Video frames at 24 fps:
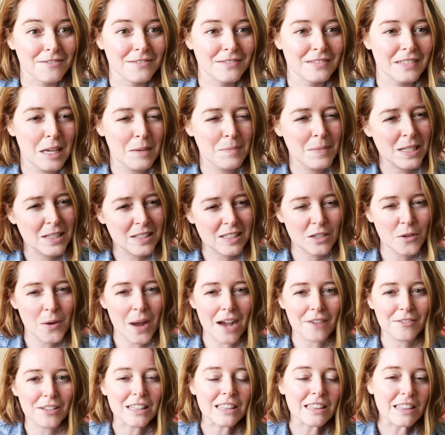that means you
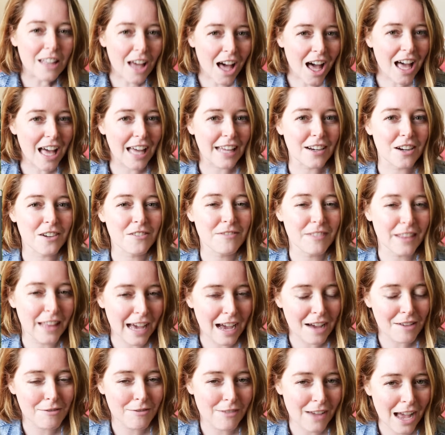have a lot of
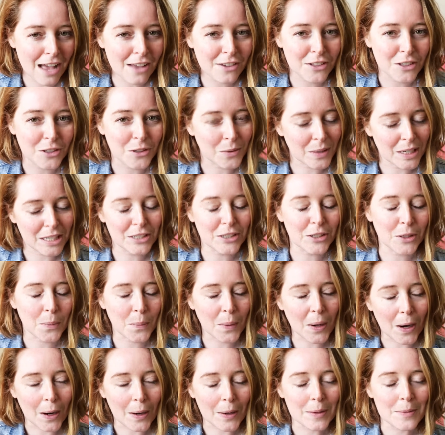that value in your
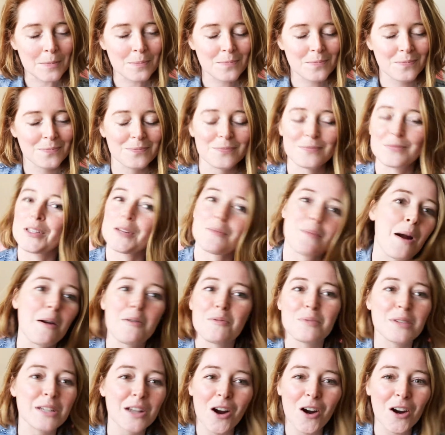work. You're
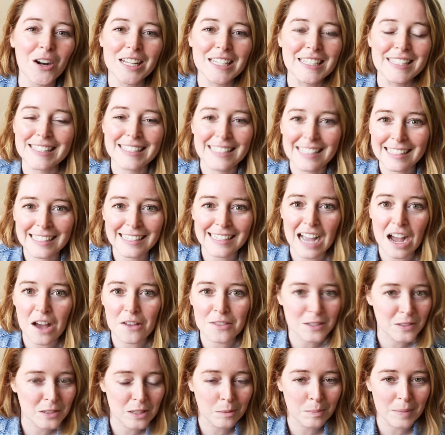probably already seeing how
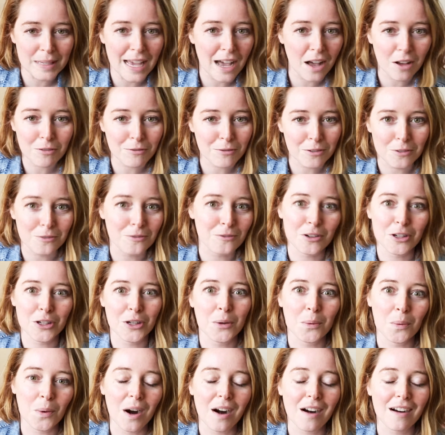this could be helpful for your
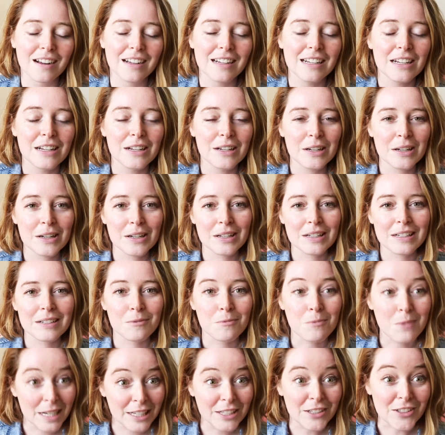work
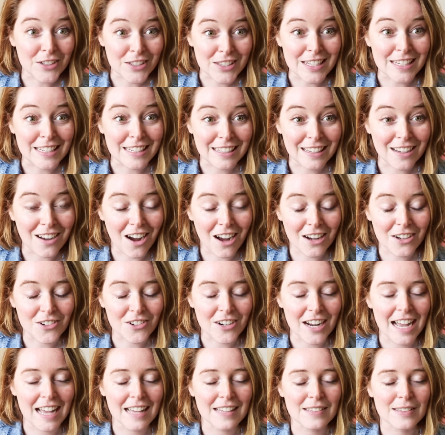when you're seeking
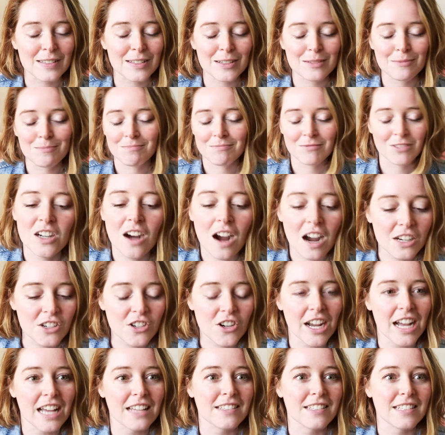contrast.
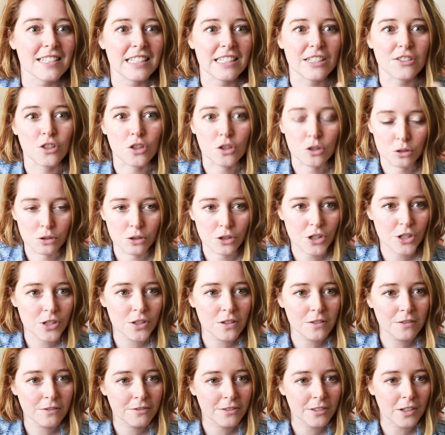Contrast is crucial
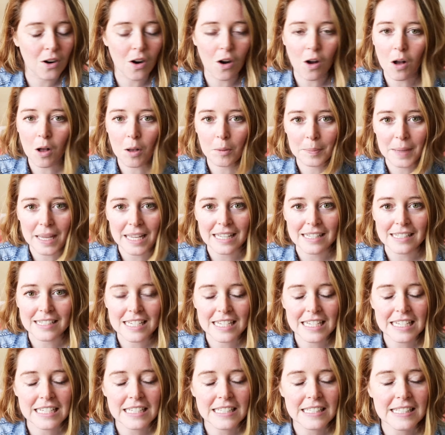for all
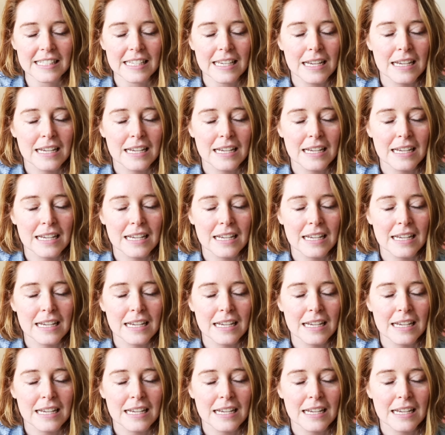paintings